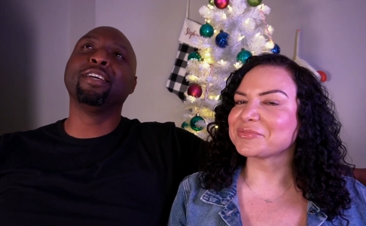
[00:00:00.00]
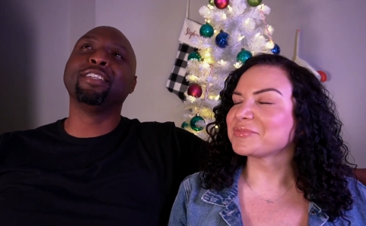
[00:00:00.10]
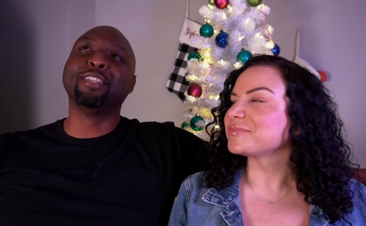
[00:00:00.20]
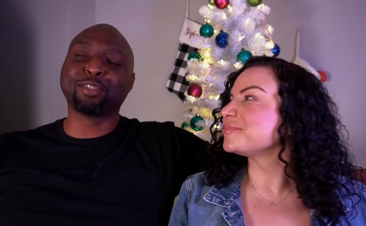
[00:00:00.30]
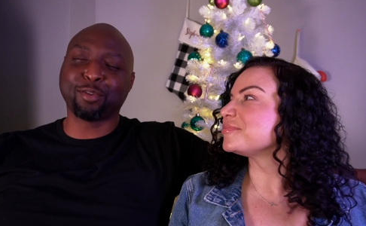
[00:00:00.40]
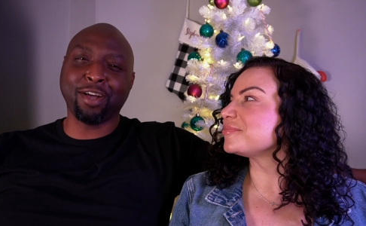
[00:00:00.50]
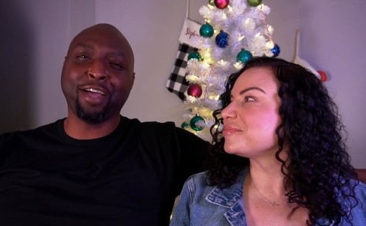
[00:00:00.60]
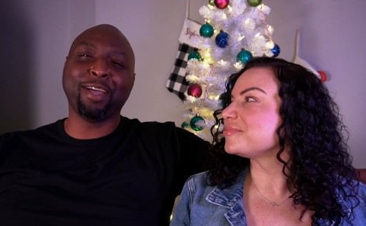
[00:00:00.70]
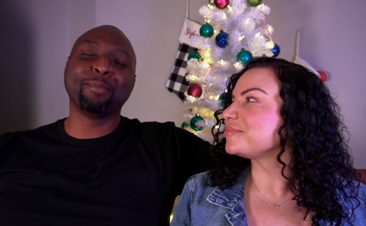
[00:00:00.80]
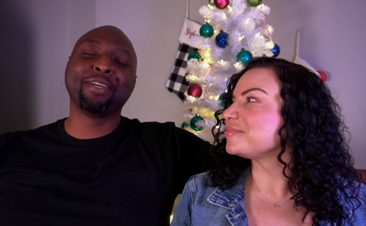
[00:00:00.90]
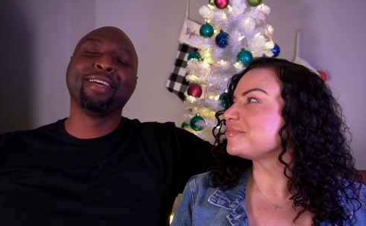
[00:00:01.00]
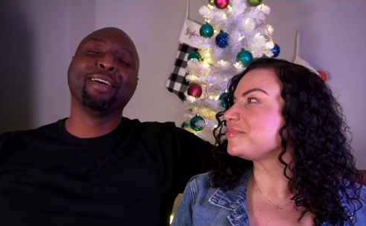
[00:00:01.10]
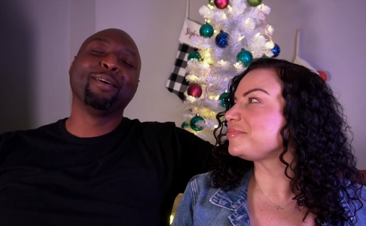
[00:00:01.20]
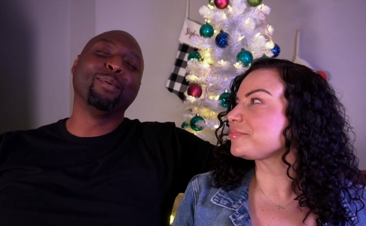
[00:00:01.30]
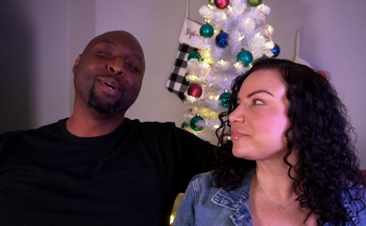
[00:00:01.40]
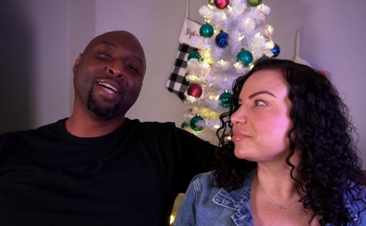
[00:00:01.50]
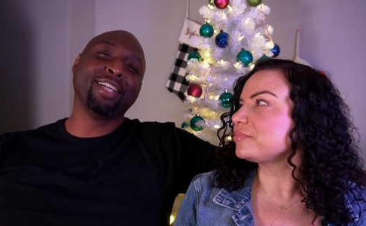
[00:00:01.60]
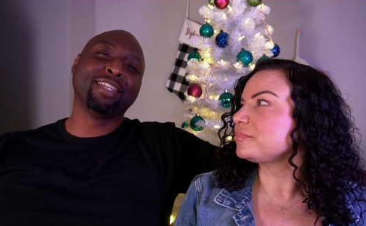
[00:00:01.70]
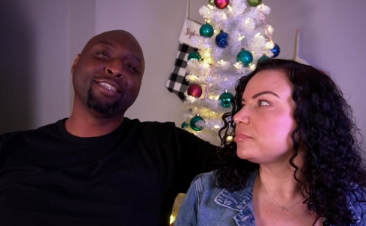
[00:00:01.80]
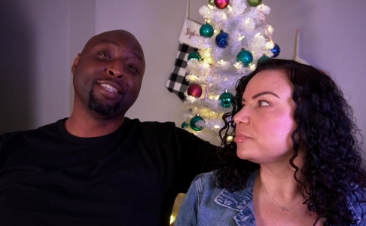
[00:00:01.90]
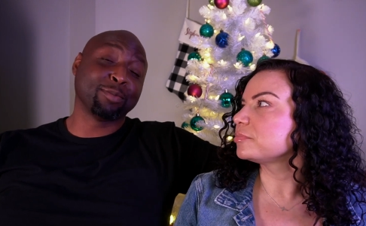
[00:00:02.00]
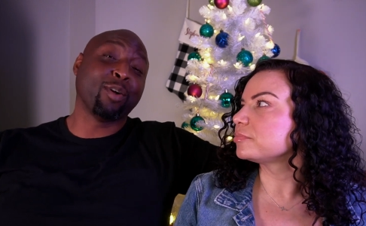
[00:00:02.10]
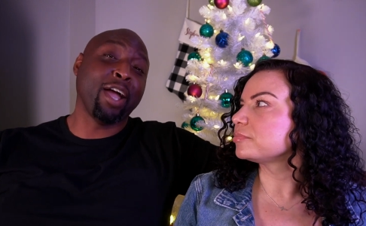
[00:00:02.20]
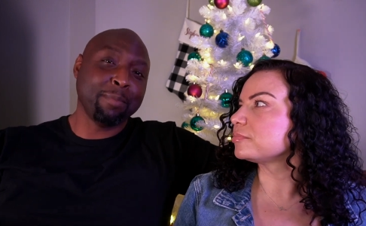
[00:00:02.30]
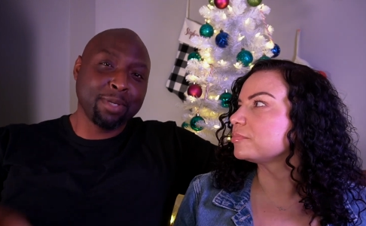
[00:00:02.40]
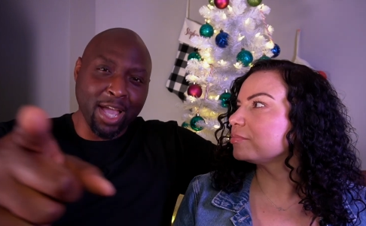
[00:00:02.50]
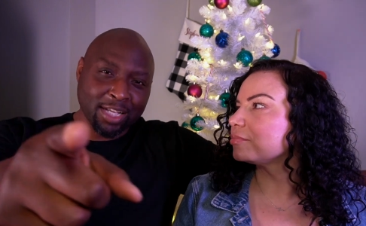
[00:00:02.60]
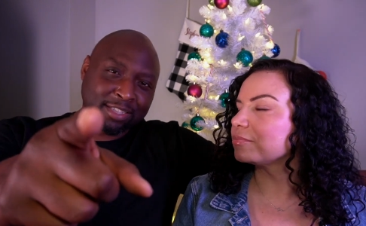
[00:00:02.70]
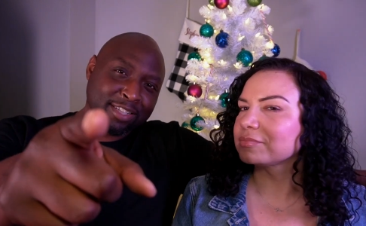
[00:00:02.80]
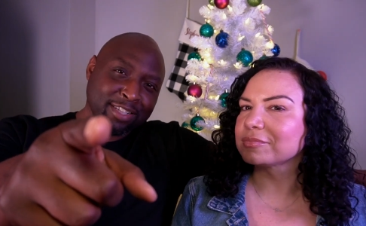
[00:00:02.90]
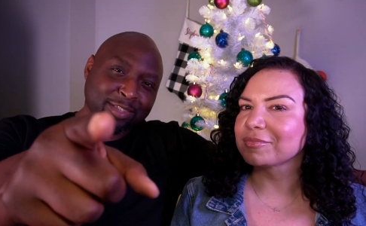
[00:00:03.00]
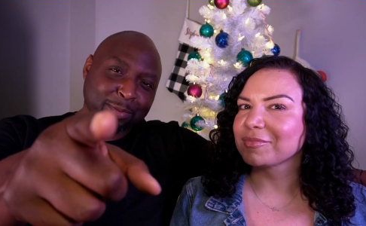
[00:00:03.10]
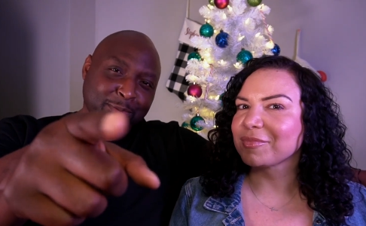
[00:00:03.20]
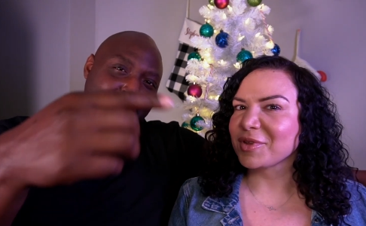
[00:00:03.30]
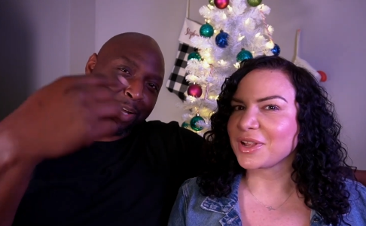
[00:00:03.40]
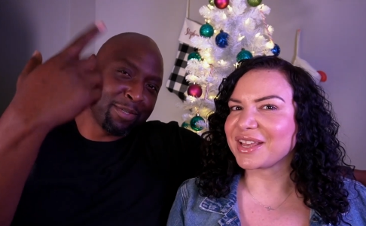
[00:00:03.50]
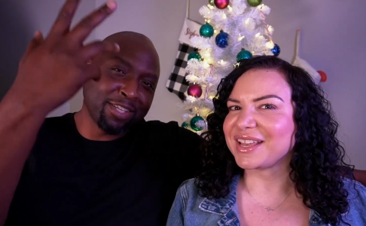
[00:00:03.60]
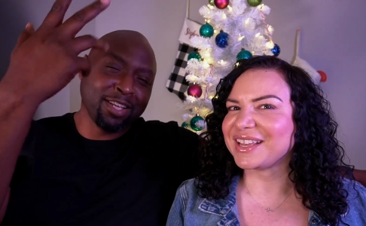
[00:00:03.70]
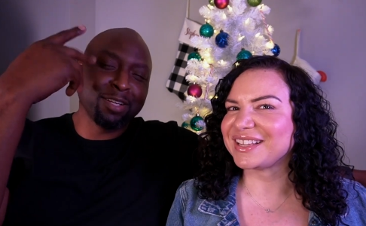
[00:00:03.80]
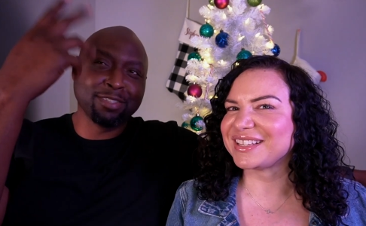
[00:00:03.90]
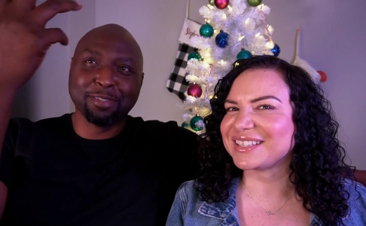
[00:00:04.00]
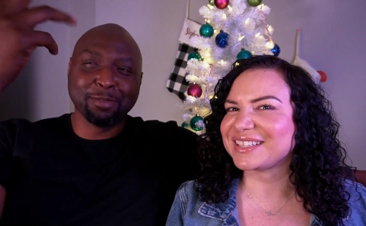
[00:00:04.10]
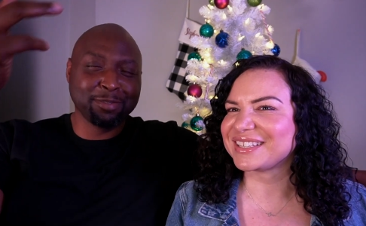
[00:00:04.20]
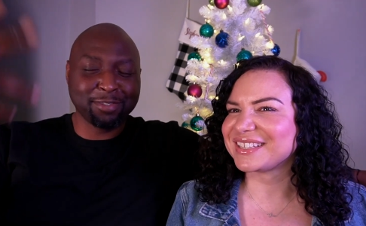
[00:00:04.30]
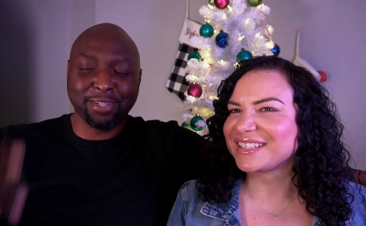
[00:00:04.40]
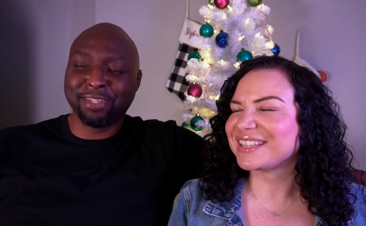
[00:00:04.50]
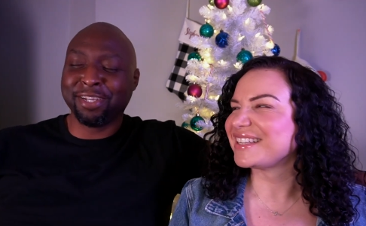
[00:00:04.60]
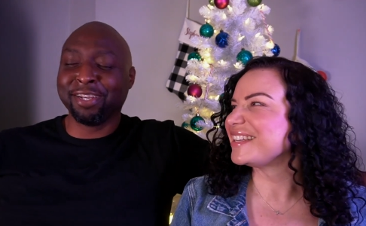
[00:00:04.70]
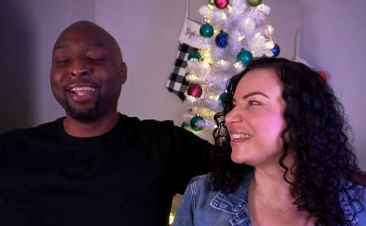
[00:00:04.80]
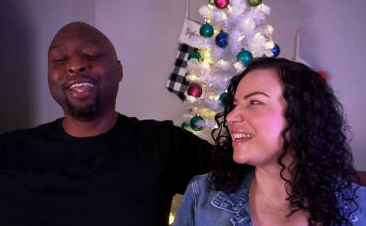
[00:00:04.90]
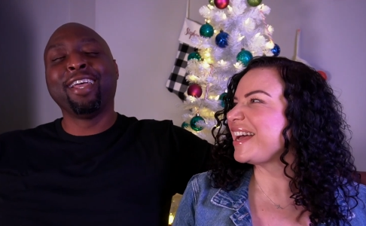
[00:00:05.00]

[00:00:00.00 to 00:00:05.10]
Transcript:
Speaker 1: described what subscribe. Yes, subscribe. See, that was just trying to get it.